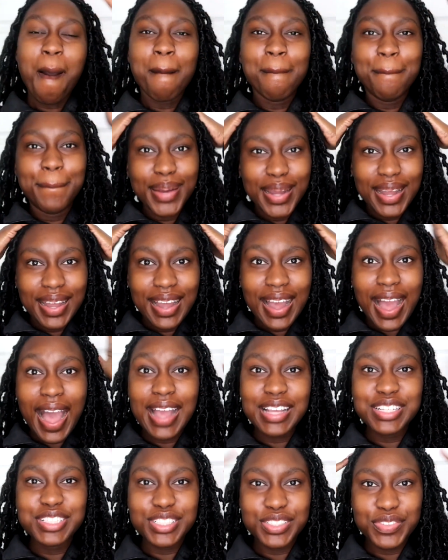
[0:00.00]
But
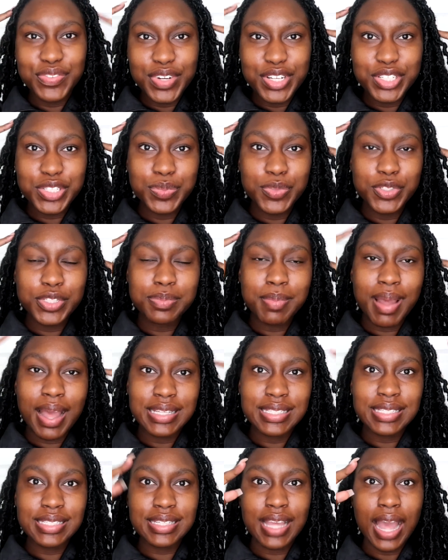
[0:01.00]
I just finished moussing my
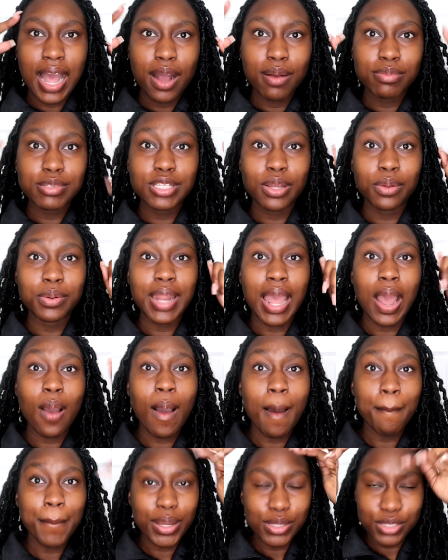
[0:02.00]
scalp, so now
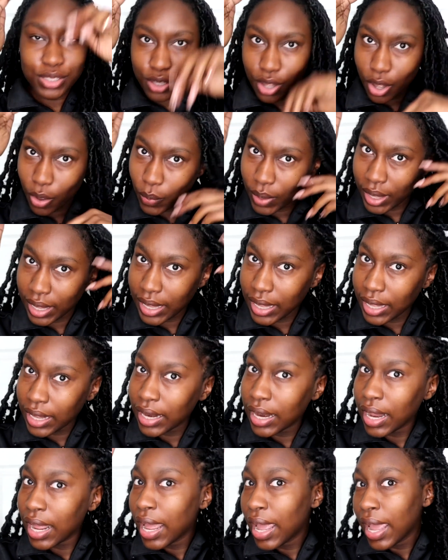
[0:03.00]
I'm about to go
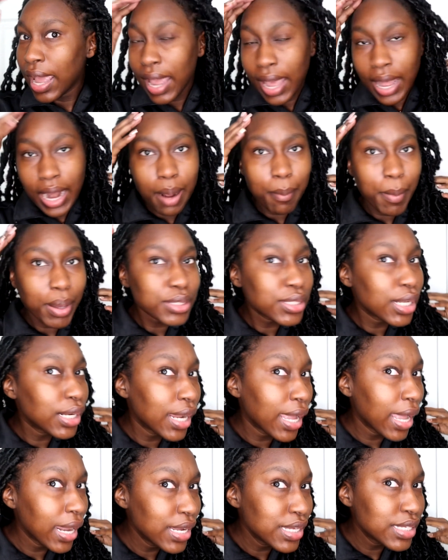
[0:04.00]
in and I'm about to
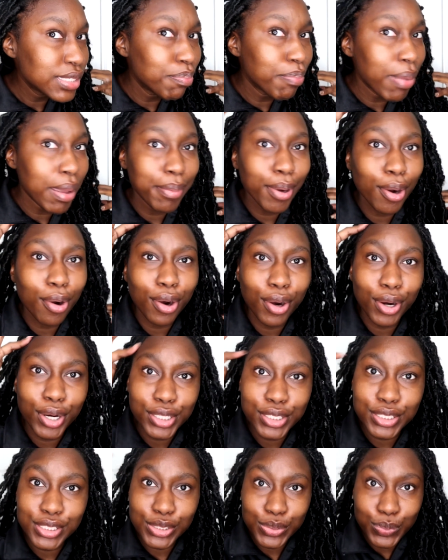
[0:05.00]
lay these baby
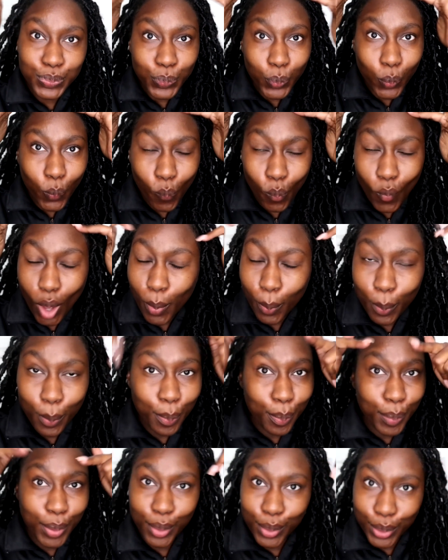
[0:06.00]
hairs.
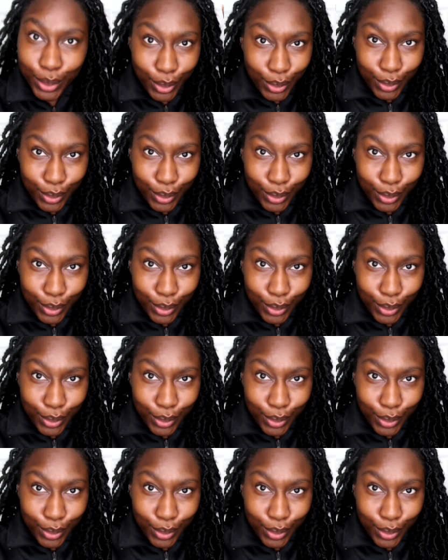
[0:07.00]
Period.